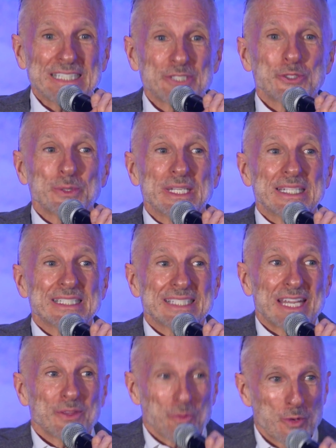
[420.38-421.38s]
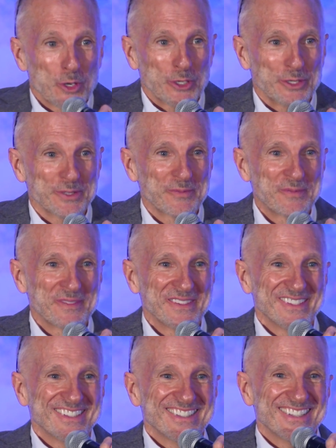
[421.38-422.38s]
literally say the word.
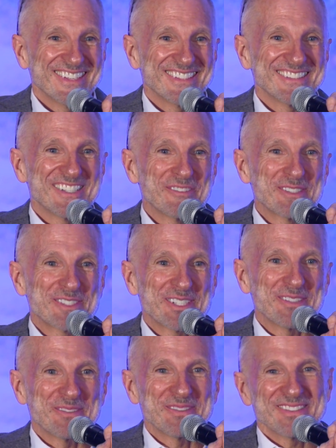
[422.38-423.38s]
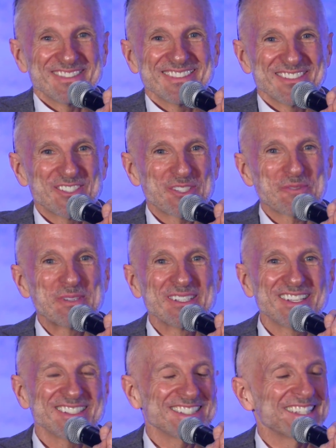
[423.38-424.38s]
And it was, and just
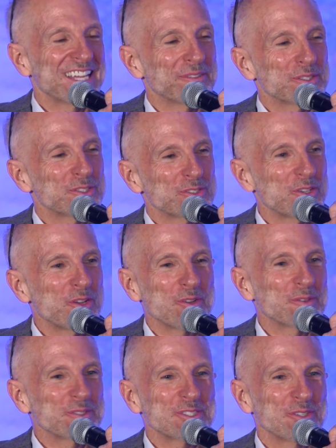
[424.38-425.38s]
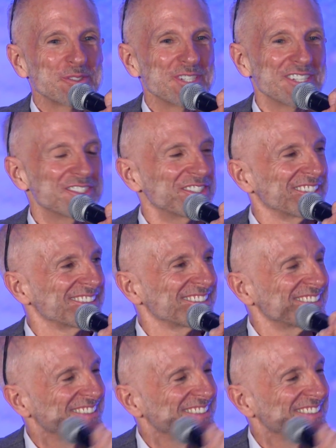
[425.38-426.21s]
realizing that was so, so touching.